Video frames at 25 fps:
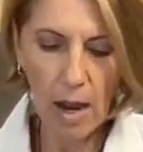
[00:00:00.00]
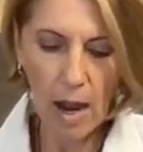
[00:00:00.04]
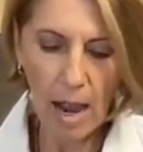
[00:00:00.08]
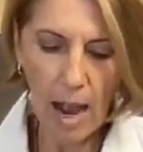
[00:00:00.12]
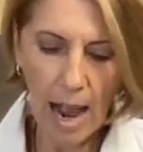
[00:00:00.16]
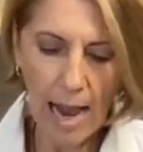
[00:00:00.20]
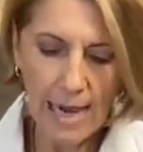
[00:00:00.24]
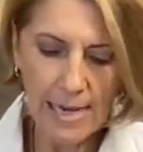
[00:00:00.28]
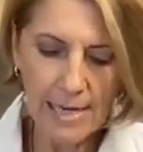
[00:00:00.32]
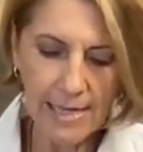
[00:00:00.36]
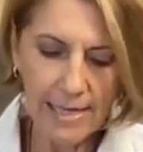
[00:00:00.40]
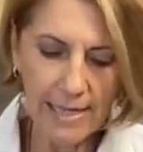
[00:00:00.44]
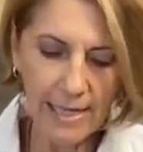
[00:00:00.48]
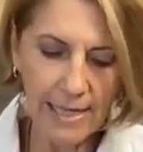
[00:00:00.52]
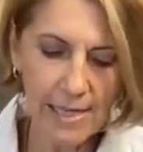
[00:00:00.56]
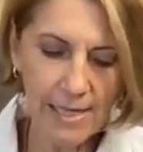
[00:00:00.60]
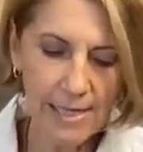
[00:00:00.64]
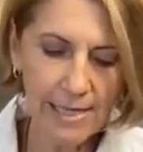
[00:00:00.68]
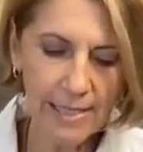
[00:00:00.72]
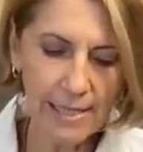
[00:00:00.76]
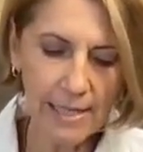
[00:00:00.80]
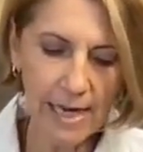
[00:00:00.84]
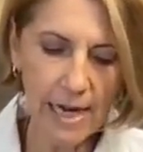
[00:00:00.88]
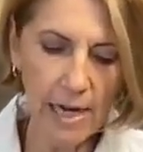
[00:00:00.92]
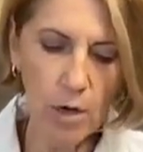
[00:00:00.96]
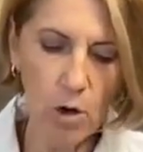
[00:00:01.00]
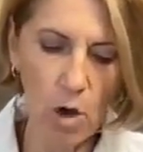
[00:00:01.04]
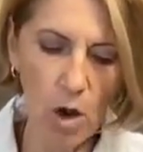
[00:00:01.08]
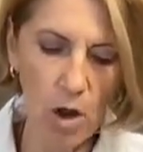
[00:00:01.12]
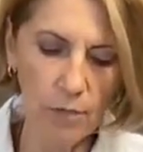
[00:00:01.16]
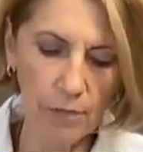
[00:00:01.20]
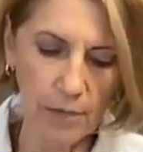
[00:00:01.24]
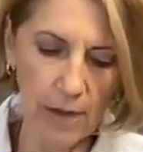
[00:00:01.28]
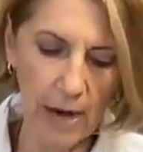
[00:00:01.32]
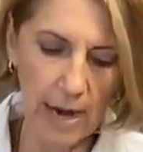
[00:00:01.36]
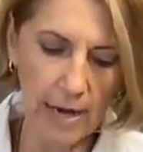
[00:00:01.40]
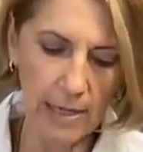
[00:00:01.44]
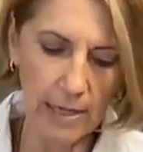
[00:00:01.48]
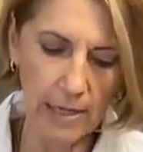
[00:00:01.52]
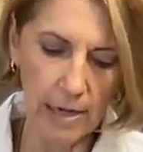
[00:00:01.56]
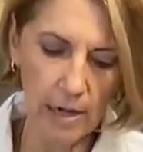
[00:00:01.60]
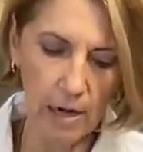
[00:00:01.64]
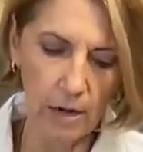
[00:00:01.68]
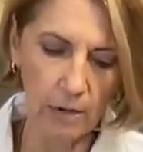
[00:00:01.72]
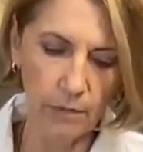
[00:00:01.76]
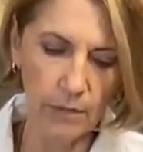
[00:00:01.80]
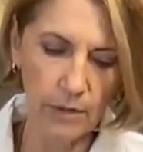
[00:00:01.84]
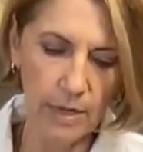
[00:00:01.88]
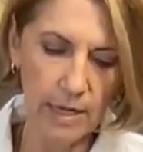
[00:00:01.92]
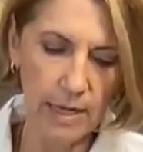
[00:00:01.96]
I didn't take off any
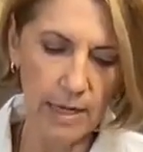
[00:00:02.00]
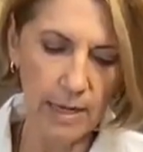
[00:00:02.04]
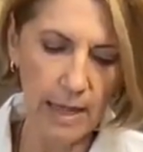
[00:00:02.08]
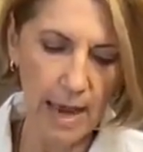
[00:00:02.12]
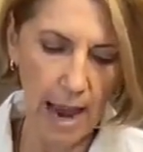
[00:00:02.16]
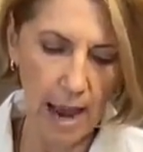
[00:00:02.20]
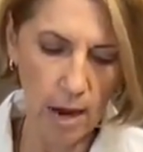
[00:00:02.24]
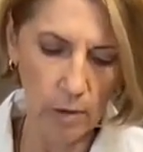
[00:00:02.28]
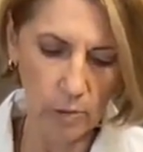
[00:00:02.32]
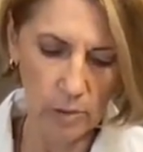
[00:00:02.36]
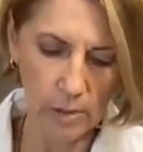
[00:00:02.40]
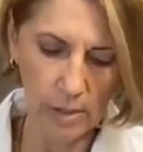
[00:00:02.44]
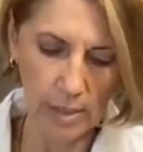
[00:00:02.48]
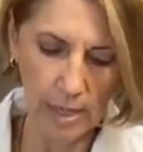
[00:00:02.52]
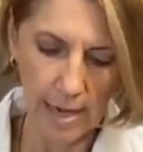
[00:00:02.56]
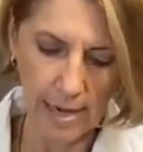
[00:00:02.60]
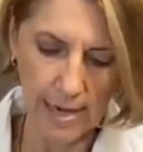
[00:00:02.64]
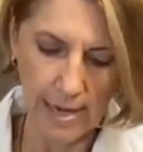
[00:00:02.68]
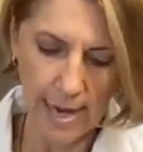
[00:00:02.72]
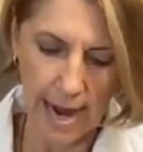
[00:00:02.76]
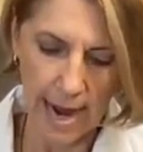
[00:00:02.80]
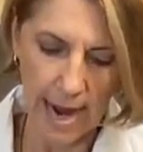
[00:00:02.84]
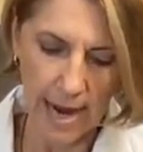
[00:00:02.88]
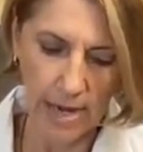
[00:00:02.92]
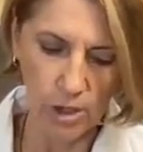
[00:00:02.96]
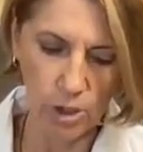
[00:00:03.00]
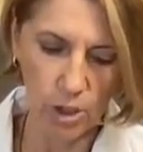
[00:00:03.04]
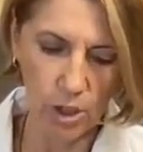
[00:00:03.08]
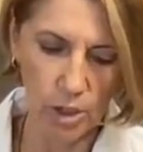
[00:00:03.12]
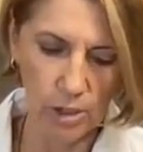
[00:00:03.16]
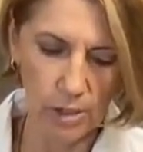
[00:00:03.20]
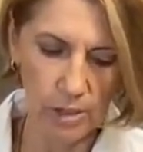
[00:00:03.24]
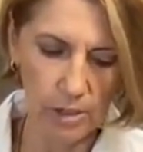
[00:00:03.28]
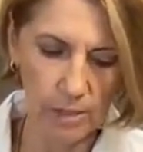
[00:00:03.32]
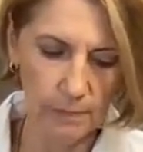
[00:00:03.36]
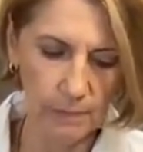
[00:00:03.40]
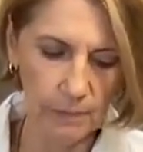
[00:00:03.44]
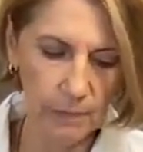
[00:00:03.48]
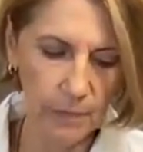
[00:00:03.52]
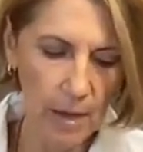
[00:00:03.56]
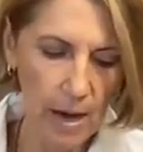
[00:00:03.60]
of the outside edges.